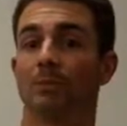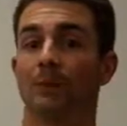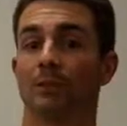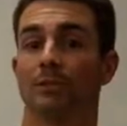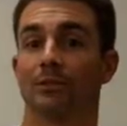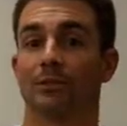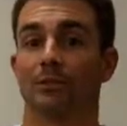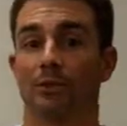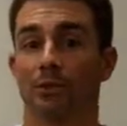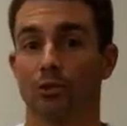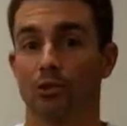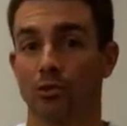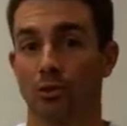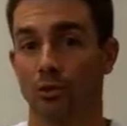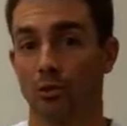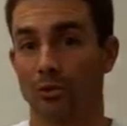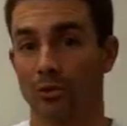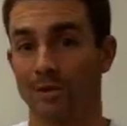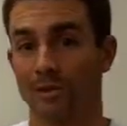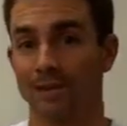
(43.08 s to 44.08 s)
muscles of the
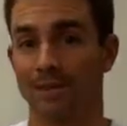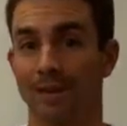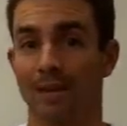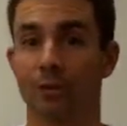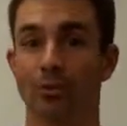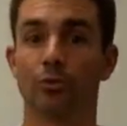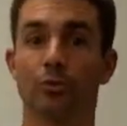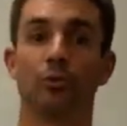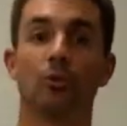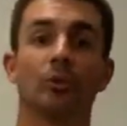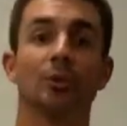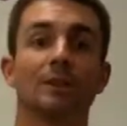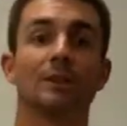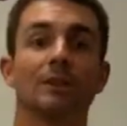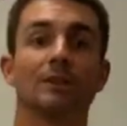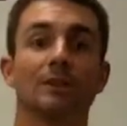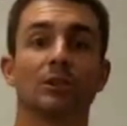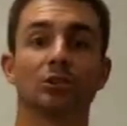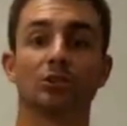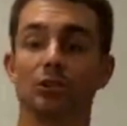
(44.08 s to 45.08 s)
shoulders, the
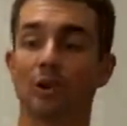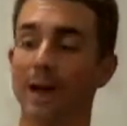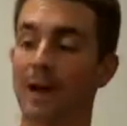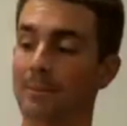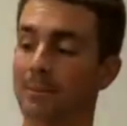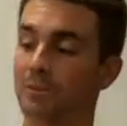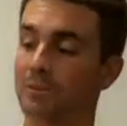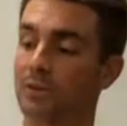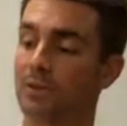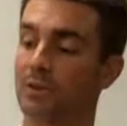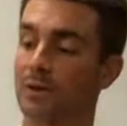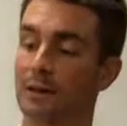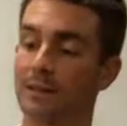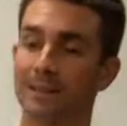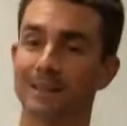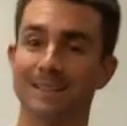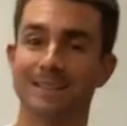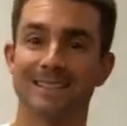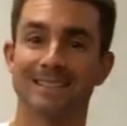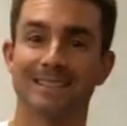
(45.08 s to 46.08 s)
deltoids, the traps, their
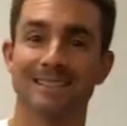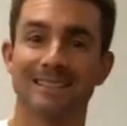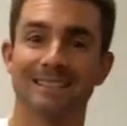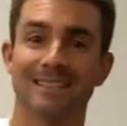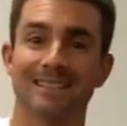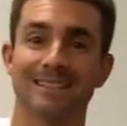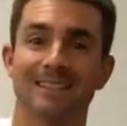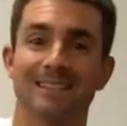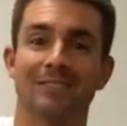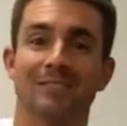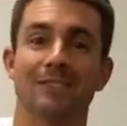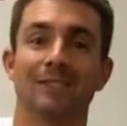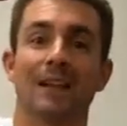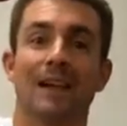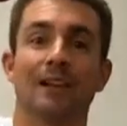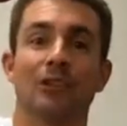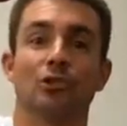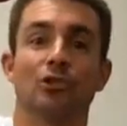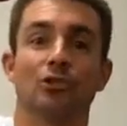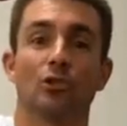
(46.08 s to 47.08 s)
idea is to lift
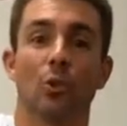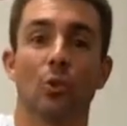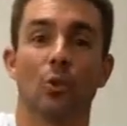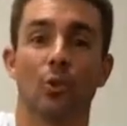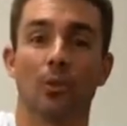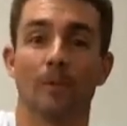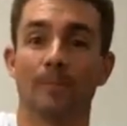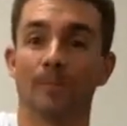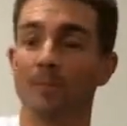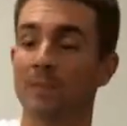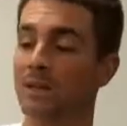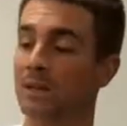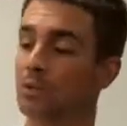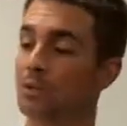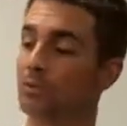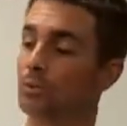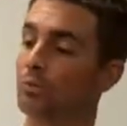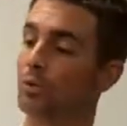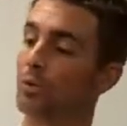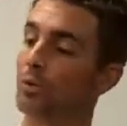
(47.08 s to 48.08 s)
that shoulder.
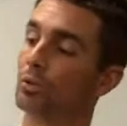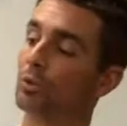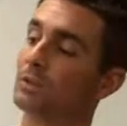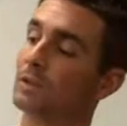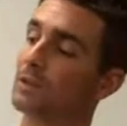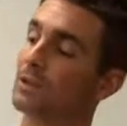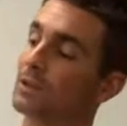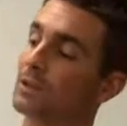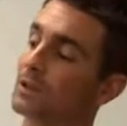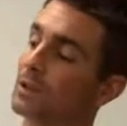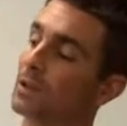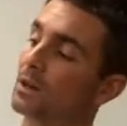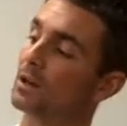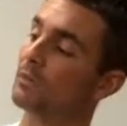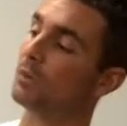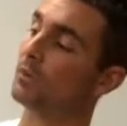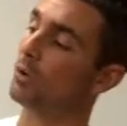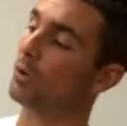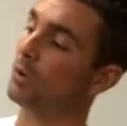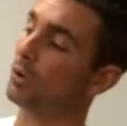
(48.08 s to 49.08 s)
The rotator
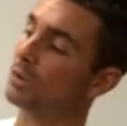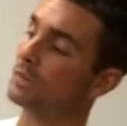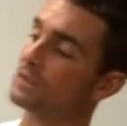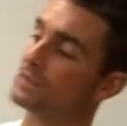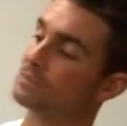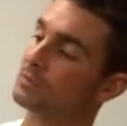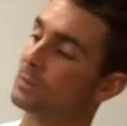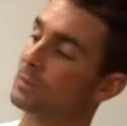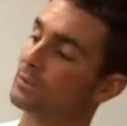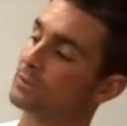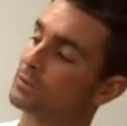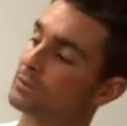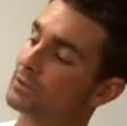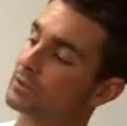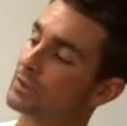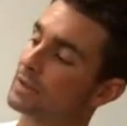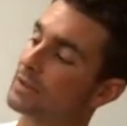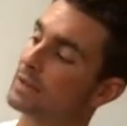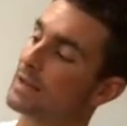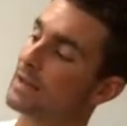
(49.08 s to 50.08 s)
cuff, all these
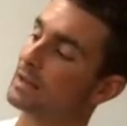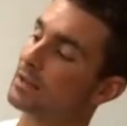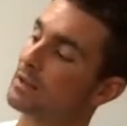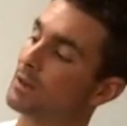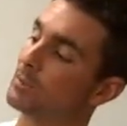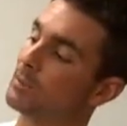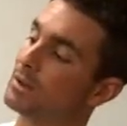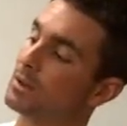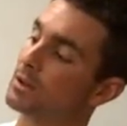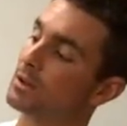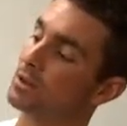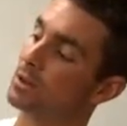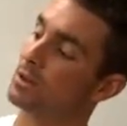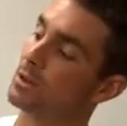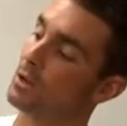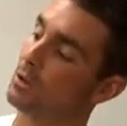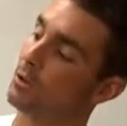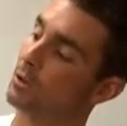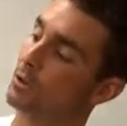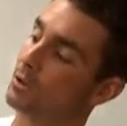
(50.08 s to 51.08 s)
muscles connect up
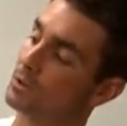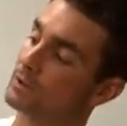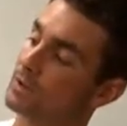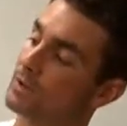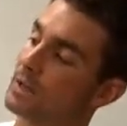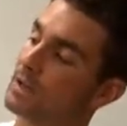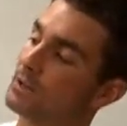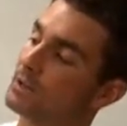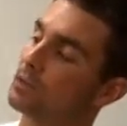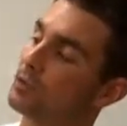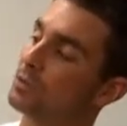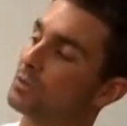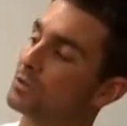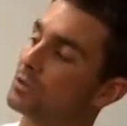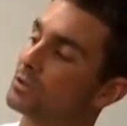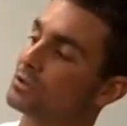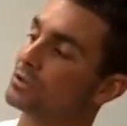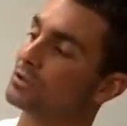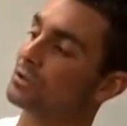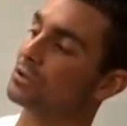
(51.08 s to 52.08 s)
here onto that
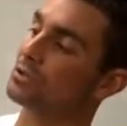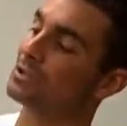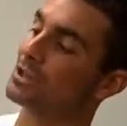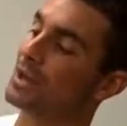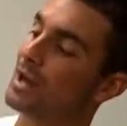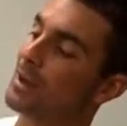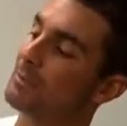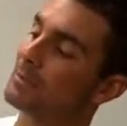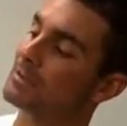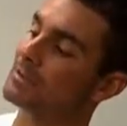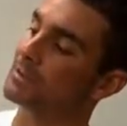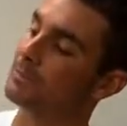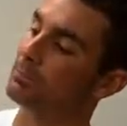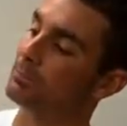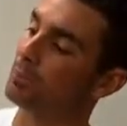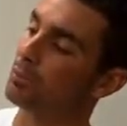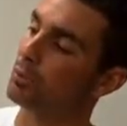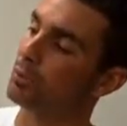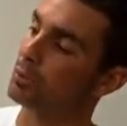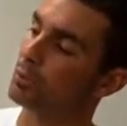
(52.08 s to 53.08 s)
humerus. Their job is to
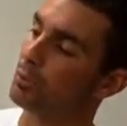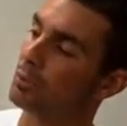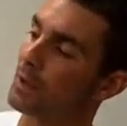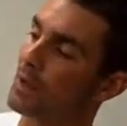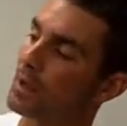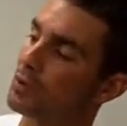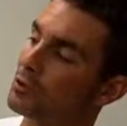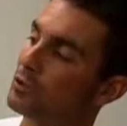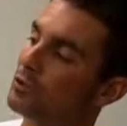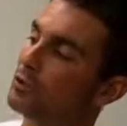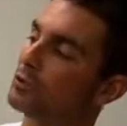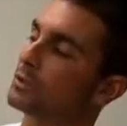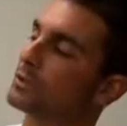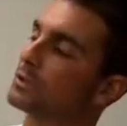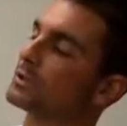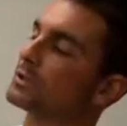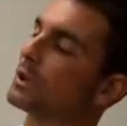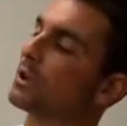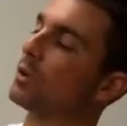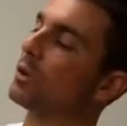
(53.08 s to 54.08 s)
pull that
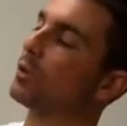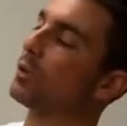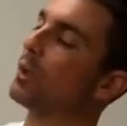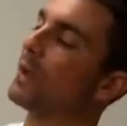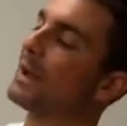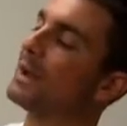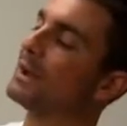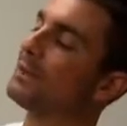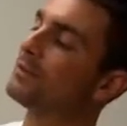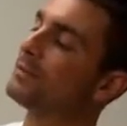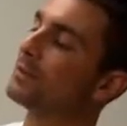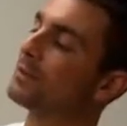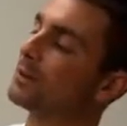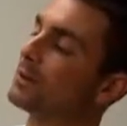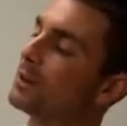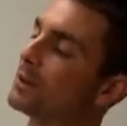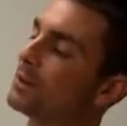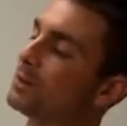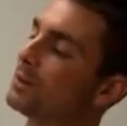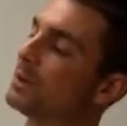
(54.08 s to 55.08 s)
humerus away
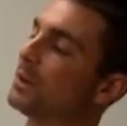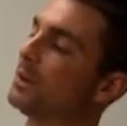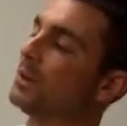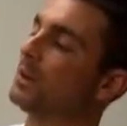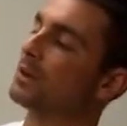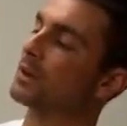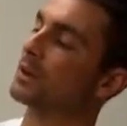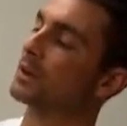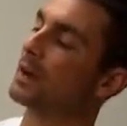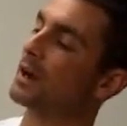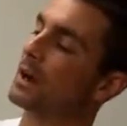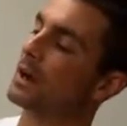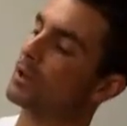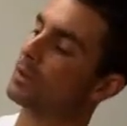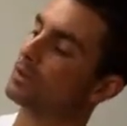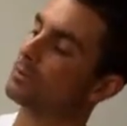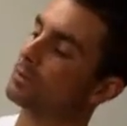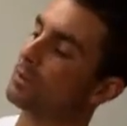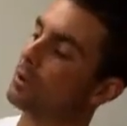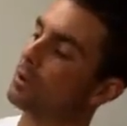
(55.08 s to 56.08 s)
from the
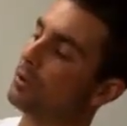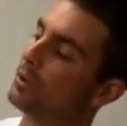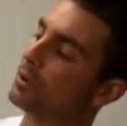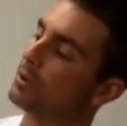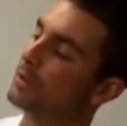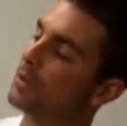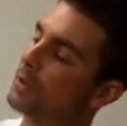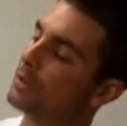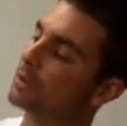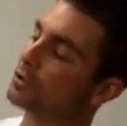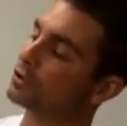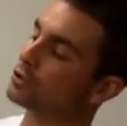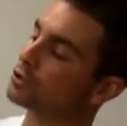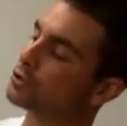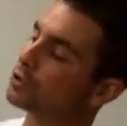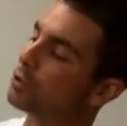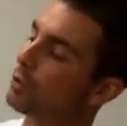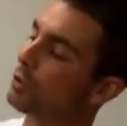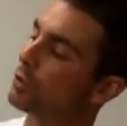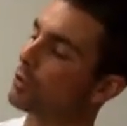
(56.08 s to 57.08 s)
collarbone and the
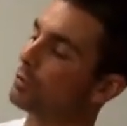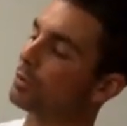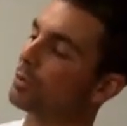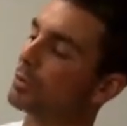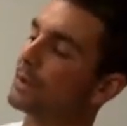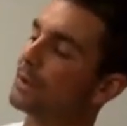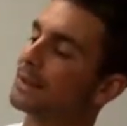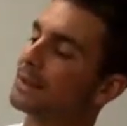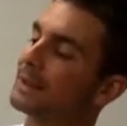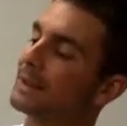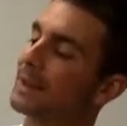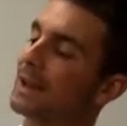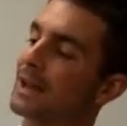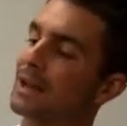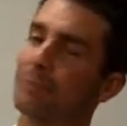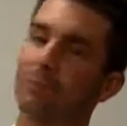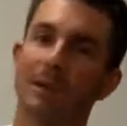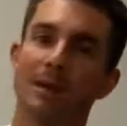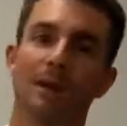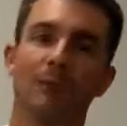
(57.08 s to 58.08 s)
shoulder blade that
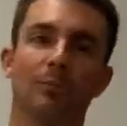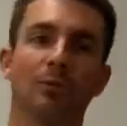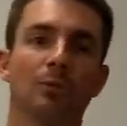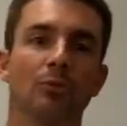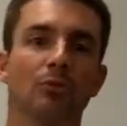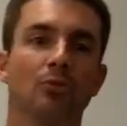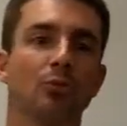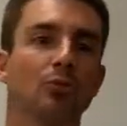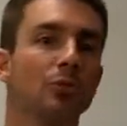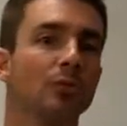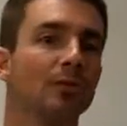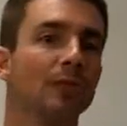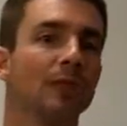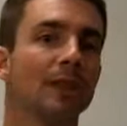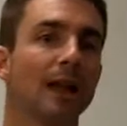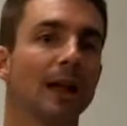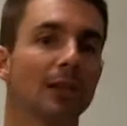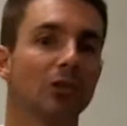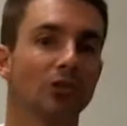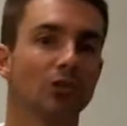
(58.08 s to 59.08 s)
kind of make up the roof
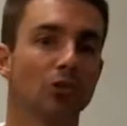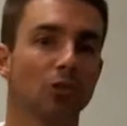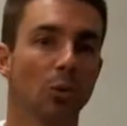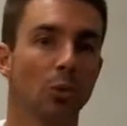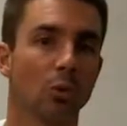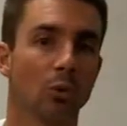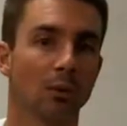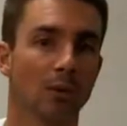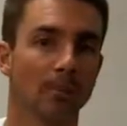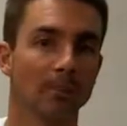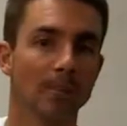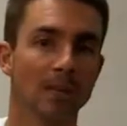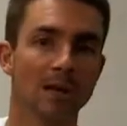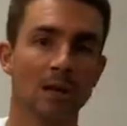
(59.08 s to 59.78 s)
of that shoulder.